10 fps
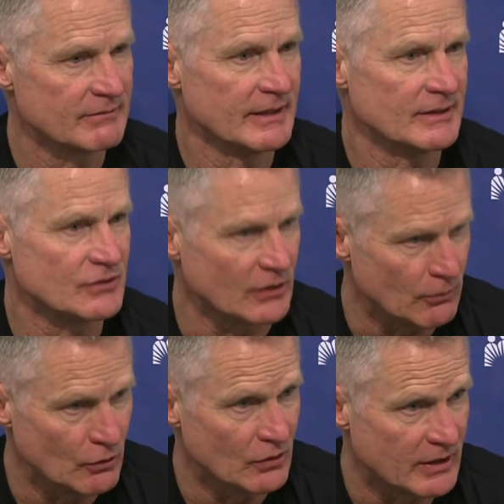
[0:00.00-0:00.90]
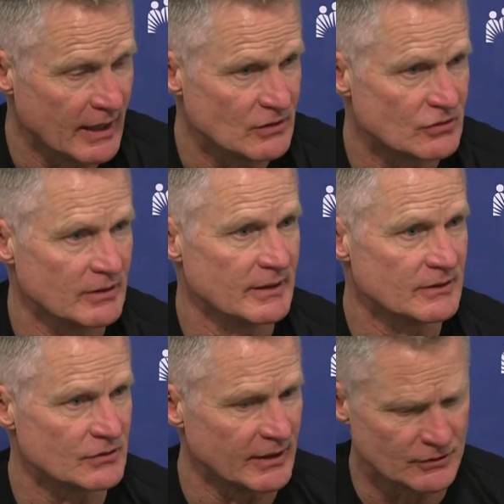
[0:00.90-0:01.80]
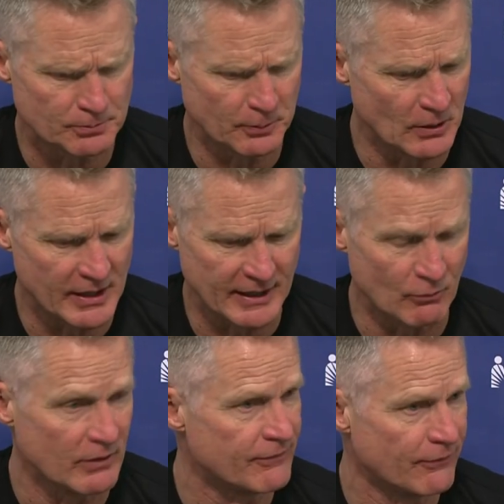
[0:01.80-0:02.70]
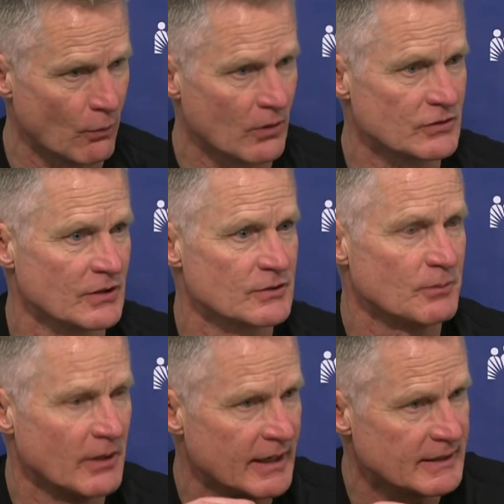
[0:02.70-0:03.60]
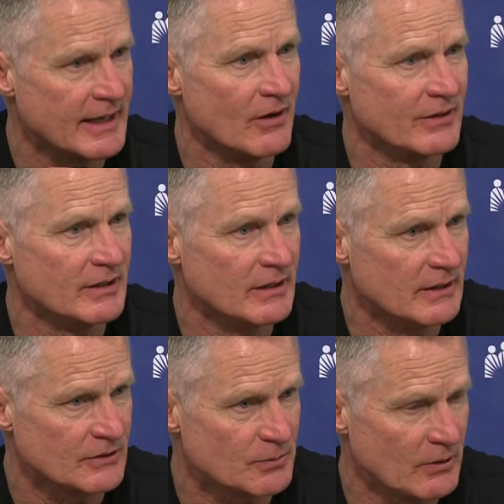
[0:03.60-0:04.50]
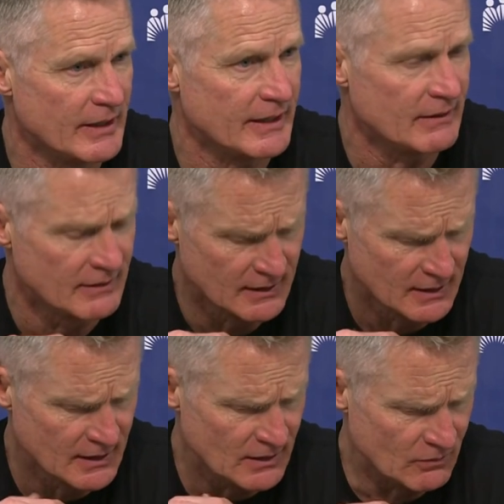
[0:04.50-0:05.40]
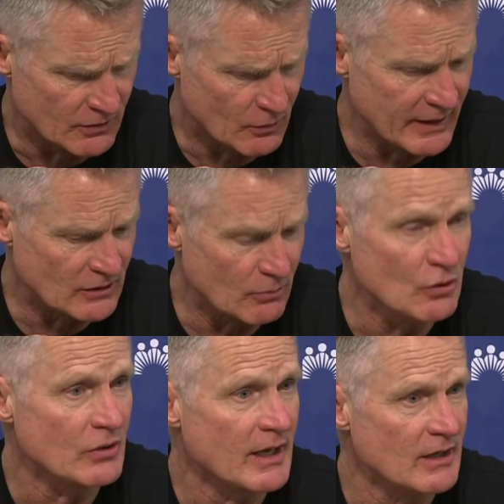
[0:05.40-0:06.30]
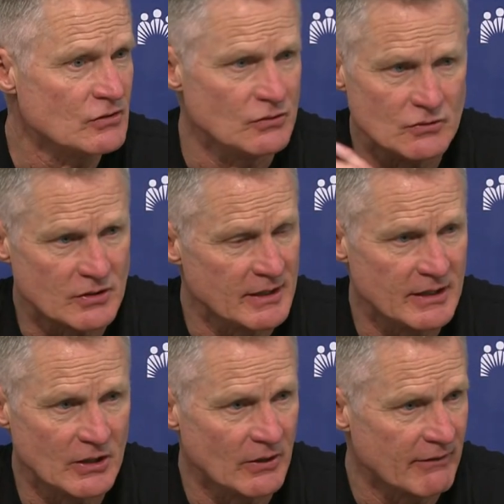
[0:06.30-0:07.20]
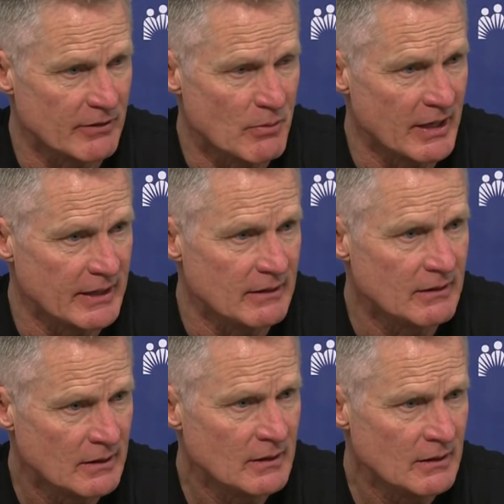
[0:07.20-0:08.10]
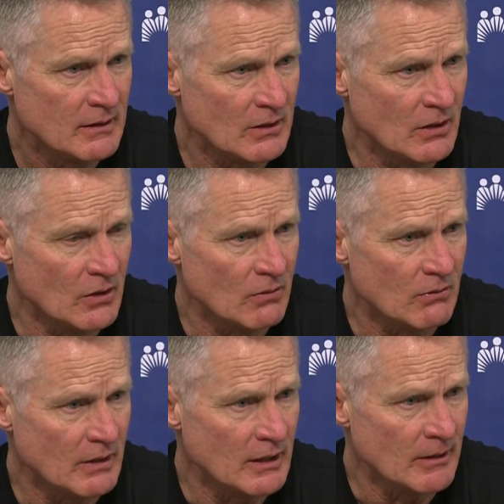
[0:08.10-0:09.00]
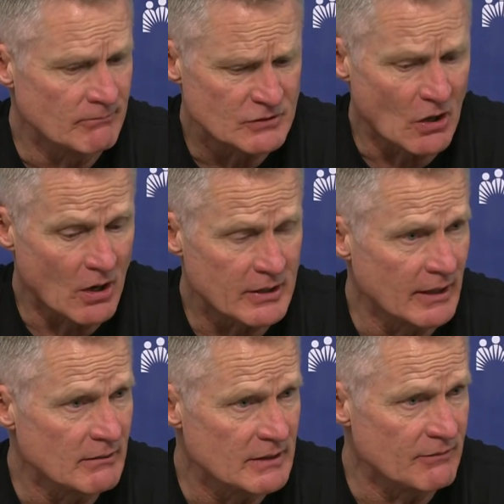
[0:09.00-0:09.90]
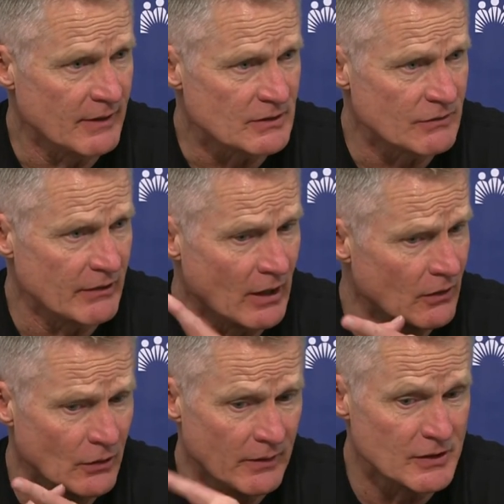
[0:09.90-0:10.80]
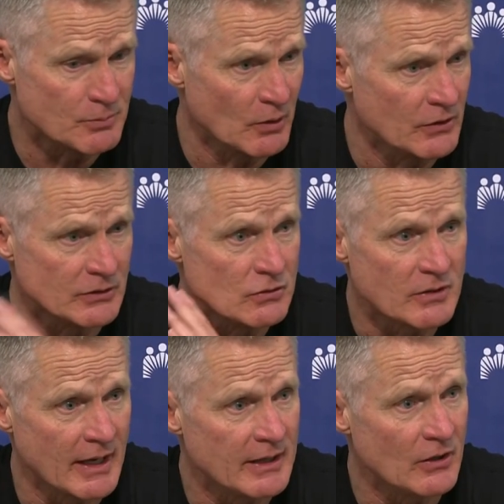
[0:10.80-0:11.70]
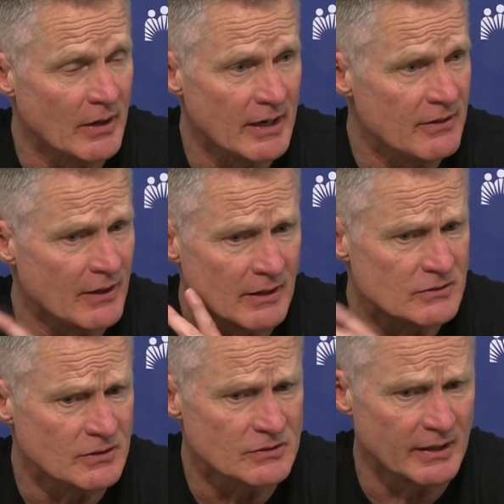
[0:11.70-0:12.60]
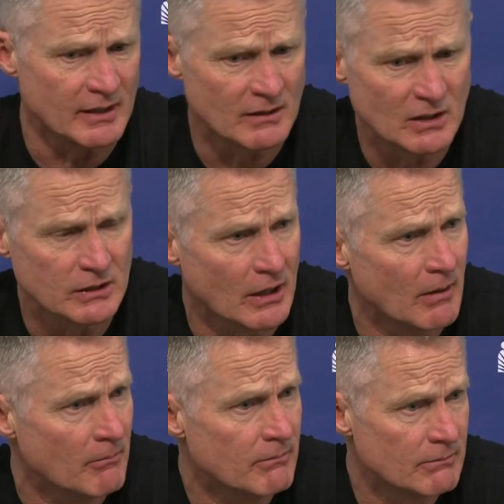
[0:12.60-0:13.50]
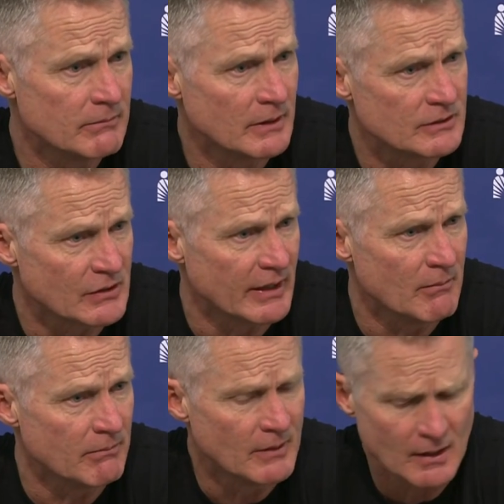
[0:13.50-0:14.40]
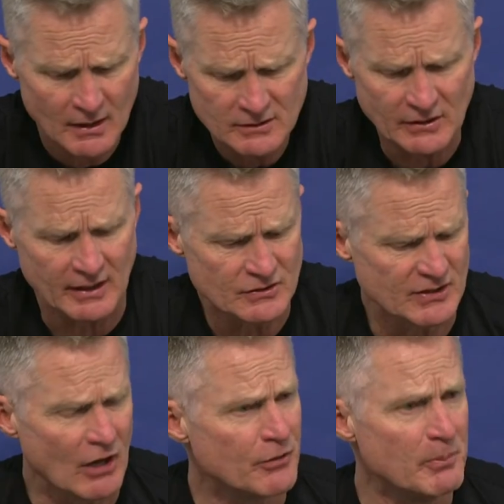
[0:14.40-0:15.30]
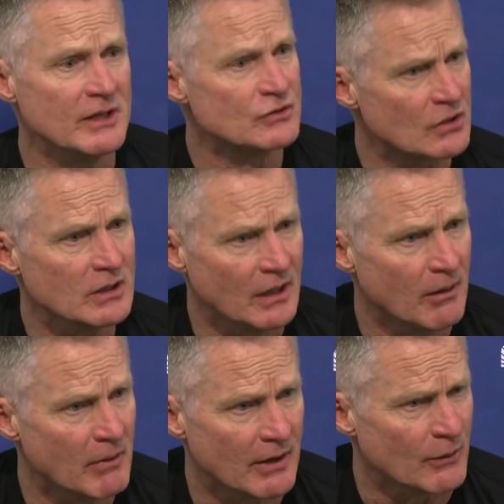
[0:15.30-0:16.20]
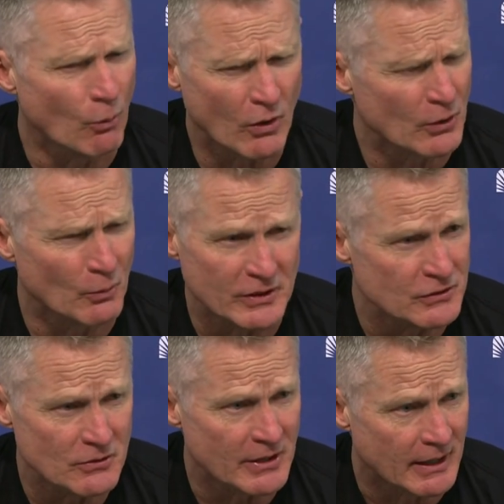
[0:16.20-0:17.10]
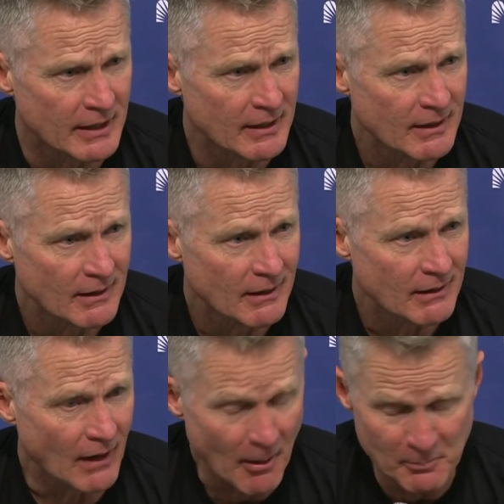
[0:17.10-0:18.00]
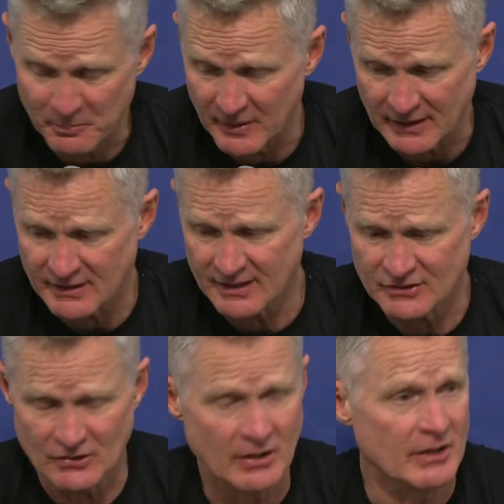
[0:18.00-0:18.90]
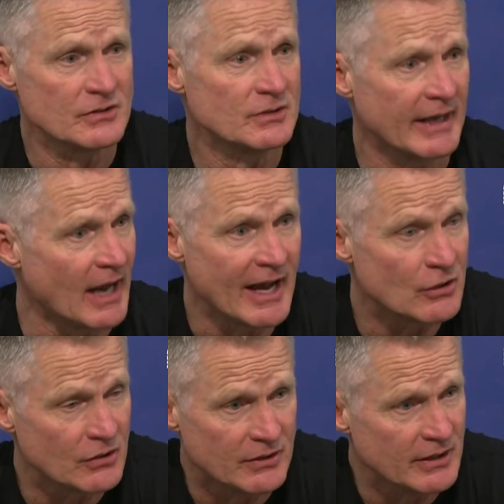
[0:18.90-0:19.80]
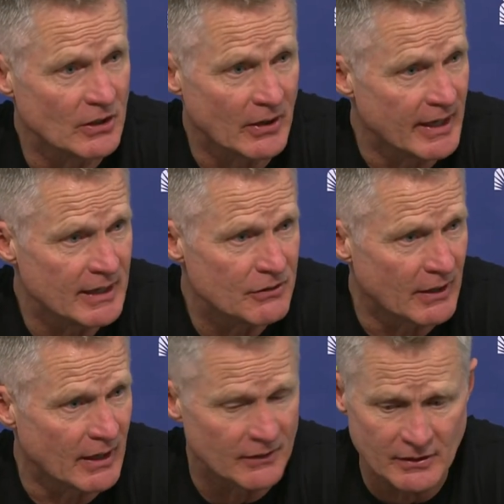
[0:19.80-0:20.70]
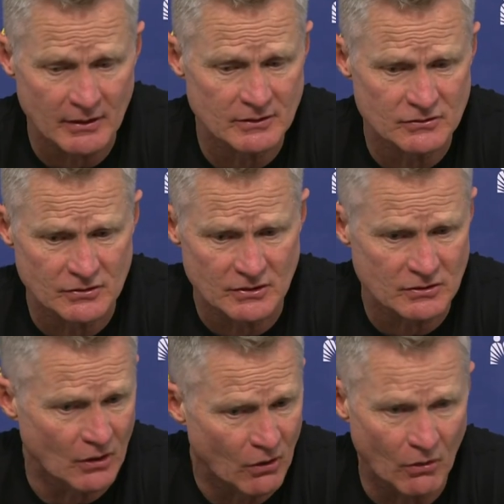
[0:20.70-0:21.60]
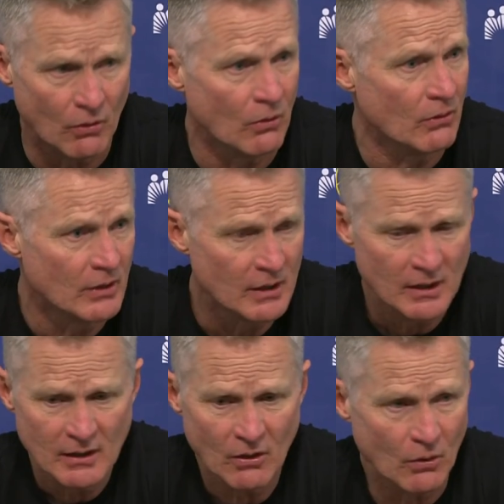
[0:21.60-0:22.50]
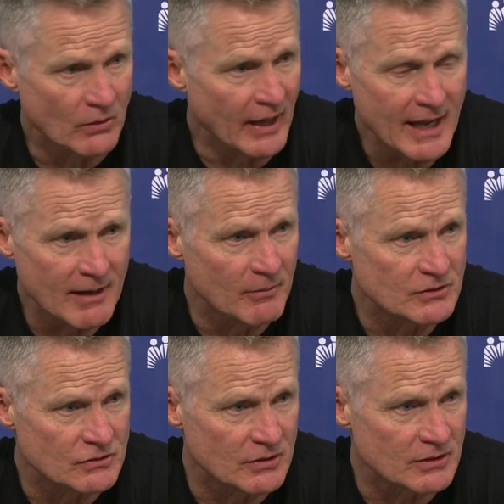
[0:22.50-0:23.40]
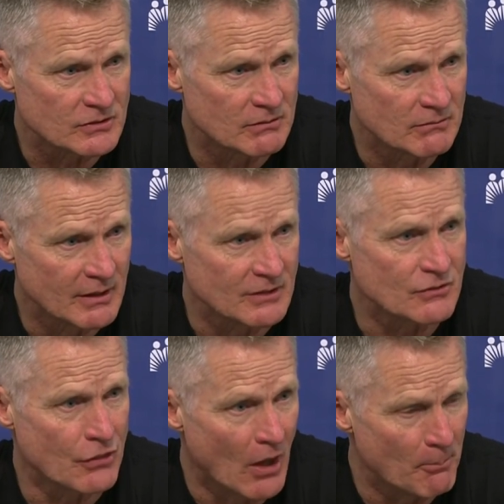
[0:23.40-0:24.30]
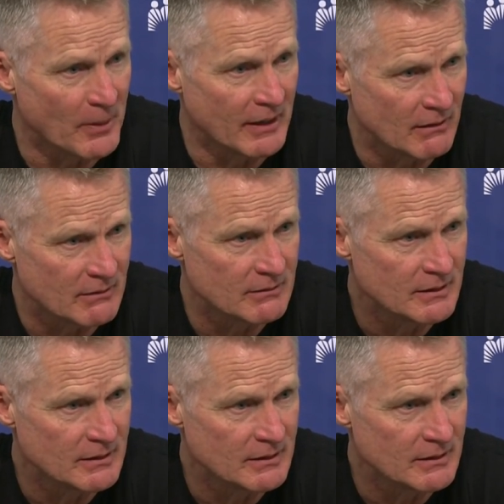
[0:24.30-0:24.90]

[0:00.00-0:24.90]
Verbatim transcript: It's the communication. It's it's playing with force. It's playing downhill. It's playing with great communication. You can hear everybody, you know, um, talking defensively. Although in this building you can't hear anything because it's like a club. It's like a it's like a South Beach club out there. What are we doing? I'm being dead serious. Like I couldn't hear anything out there. It's just the whole whole game. It's just this thumping